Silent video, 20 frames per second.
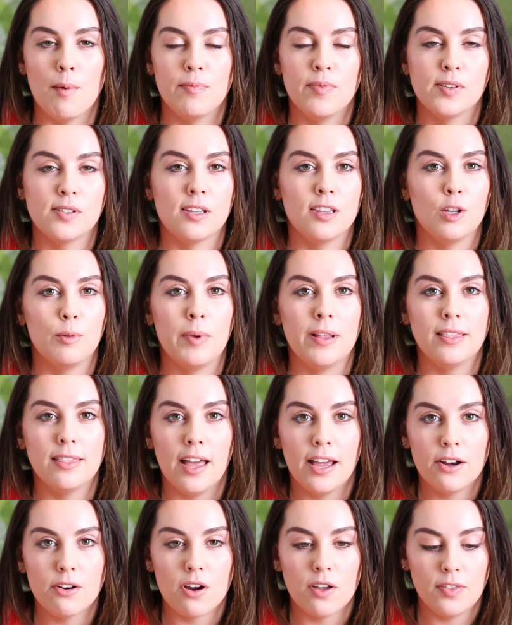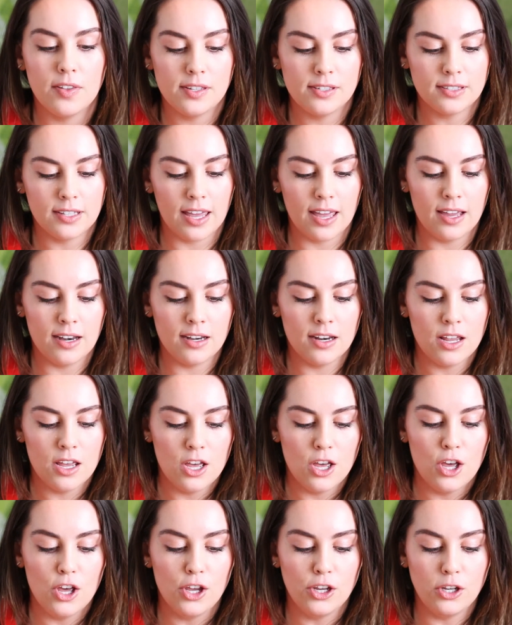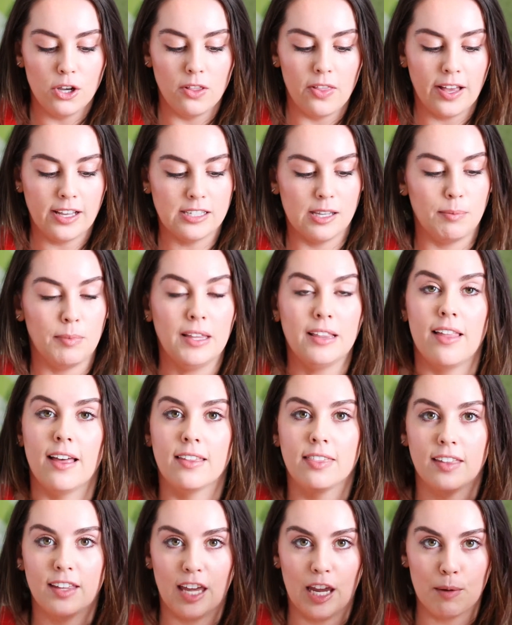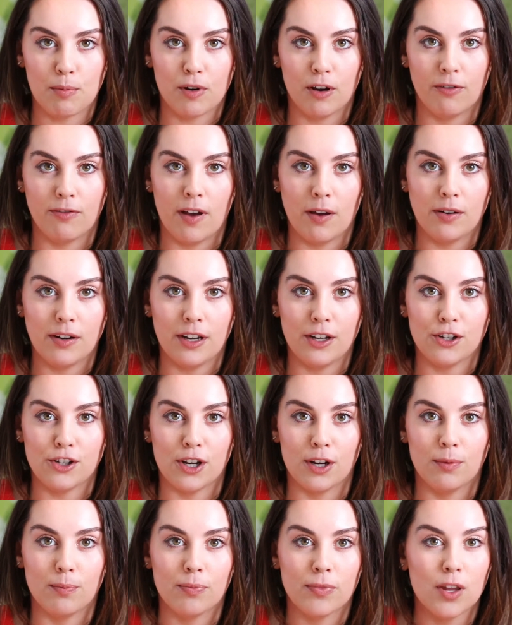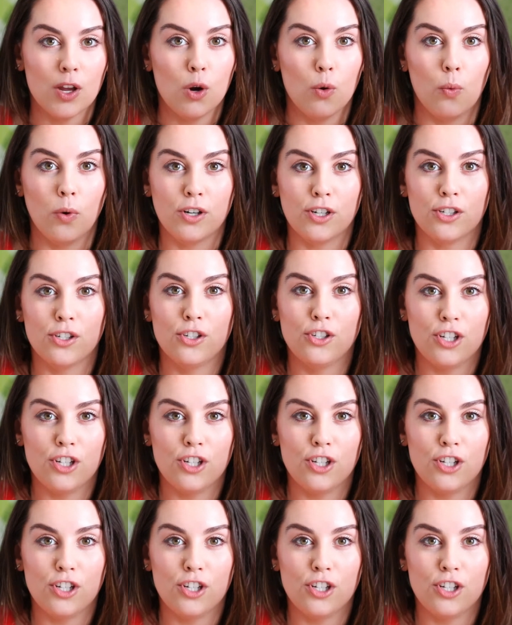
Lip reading: feels a little bit lighter on the skin, you'll like something like the Gabriel foundation, which is